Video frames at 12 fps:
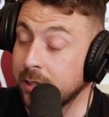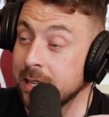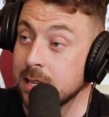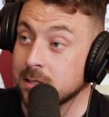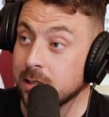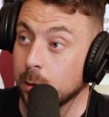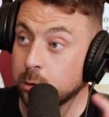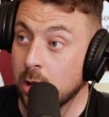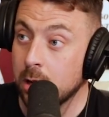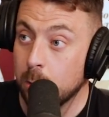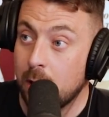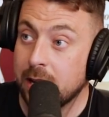the thing is, like, I was
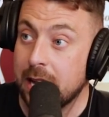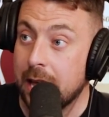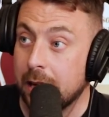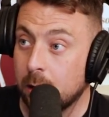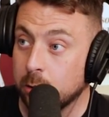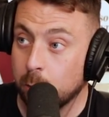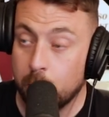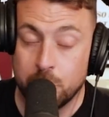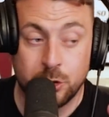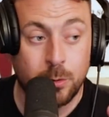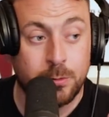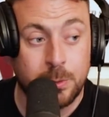talking to one lad and I was like,
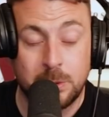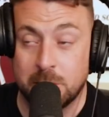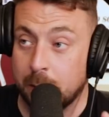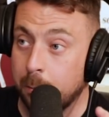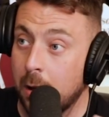where'd you come from? He was like,